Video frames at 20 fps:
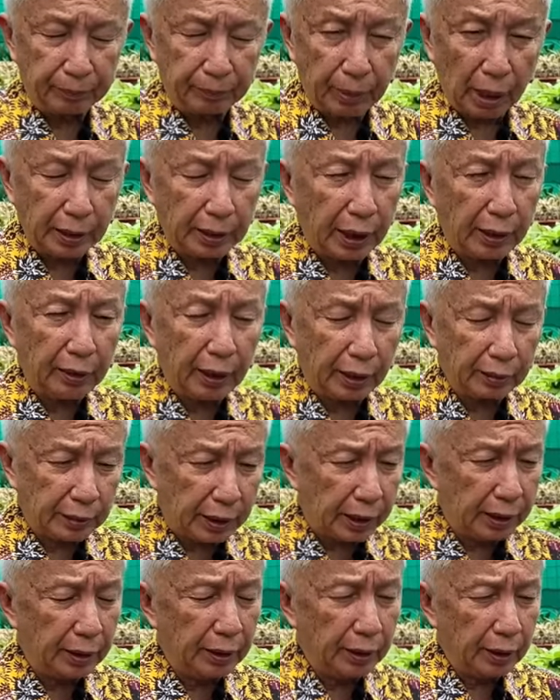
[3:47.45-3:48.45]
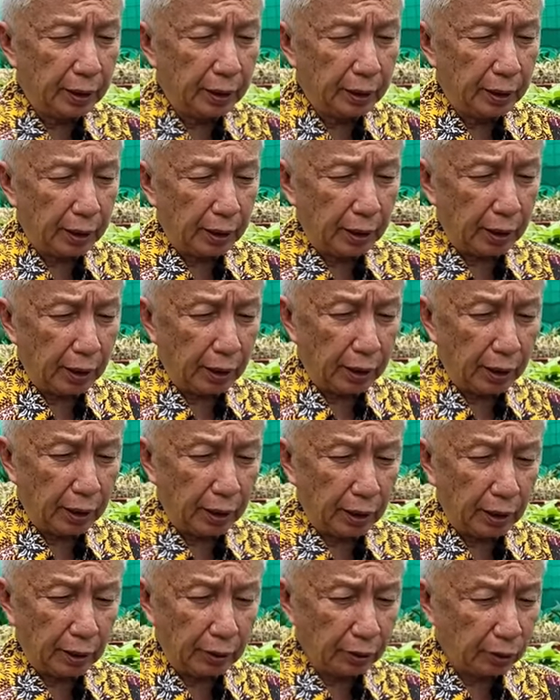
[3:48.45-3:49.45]
But then I think,
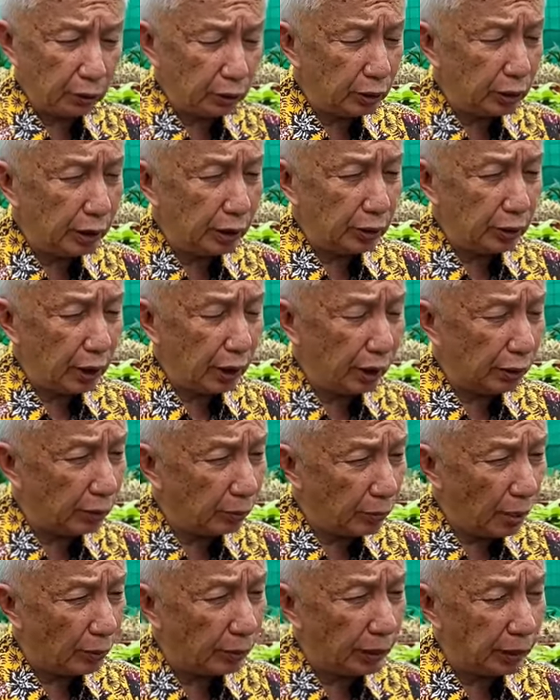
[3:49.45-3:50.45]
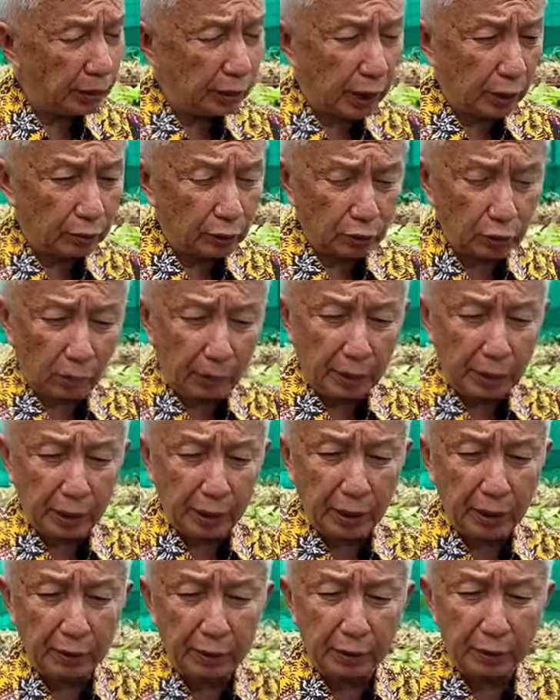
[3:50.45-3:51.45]
you see, at the moment there are so
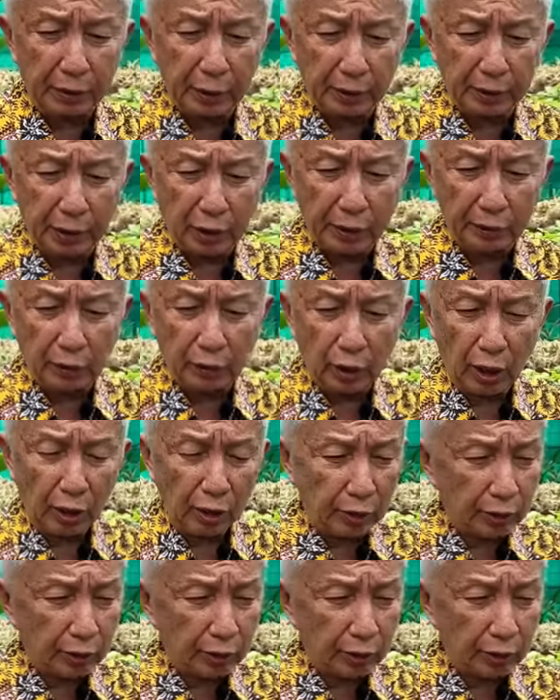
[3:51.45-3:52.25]
many interesting things